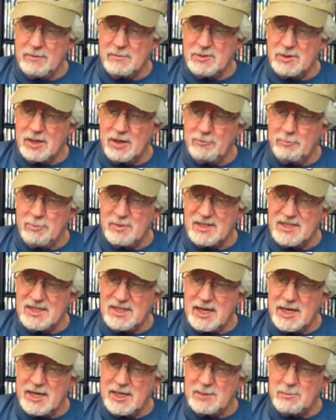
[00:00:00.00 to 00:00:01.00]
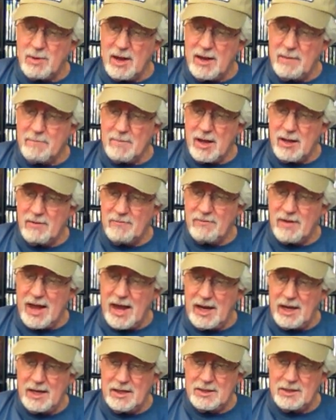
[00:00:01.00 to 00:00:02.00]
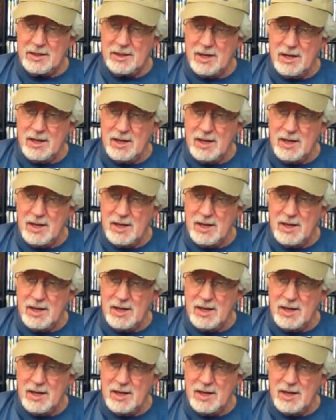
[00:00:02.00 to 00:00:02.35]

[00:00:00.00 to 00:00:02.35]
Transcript: himself besieged by malevolent